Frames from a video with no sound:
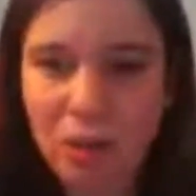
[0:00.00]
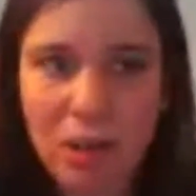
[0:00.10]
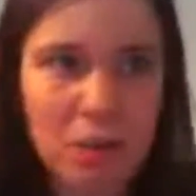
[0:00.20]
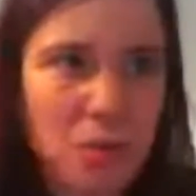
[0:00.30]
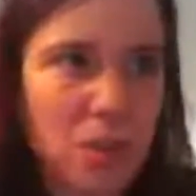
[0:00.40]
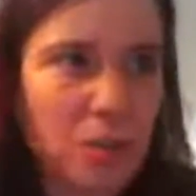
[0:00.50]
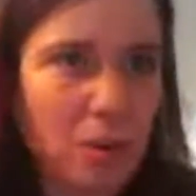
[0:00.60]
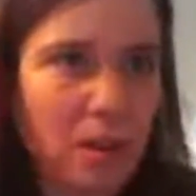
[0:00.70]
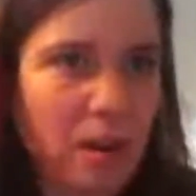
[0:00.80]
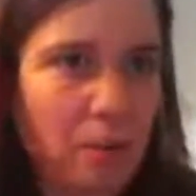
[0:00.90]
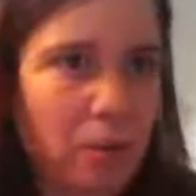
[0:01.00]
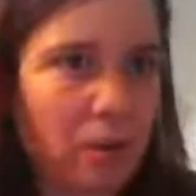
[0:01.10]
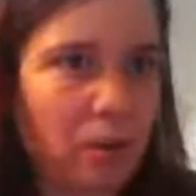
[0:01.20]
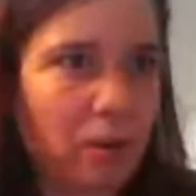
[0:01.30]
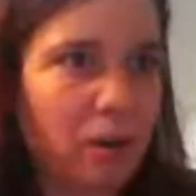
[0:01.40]
I don't see why that
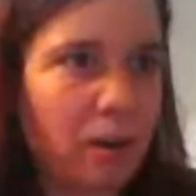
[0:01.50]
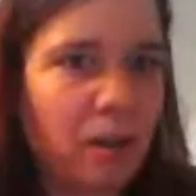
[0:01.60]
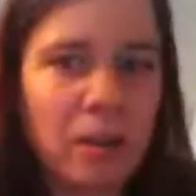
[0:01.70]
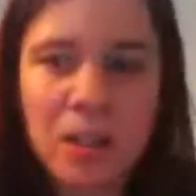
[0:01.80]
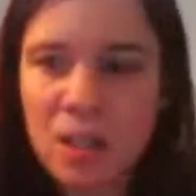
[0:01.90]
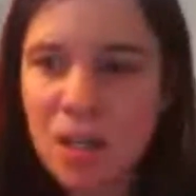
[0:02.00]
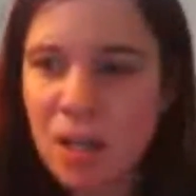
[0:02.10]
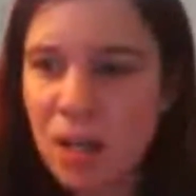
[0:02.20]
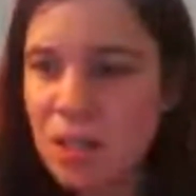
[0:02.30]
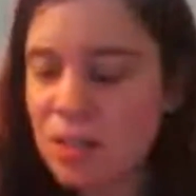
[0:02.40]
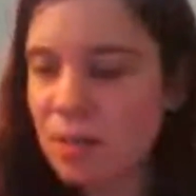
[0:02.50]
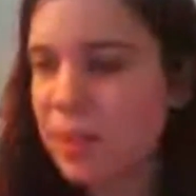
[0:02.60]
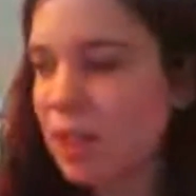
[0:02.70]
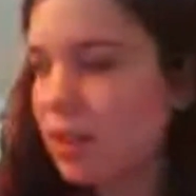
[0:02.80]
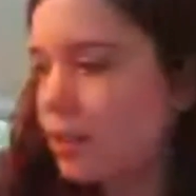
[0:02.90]
would occur on
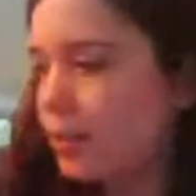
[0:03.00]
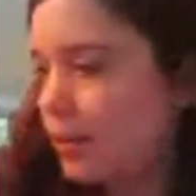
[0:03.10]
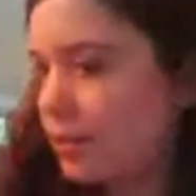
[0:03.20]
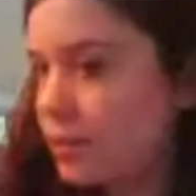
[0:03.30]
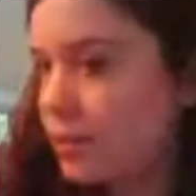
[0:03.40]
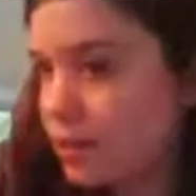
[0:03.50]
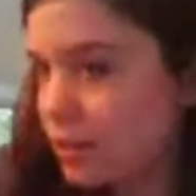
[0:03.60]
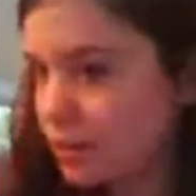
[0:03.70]
something like that.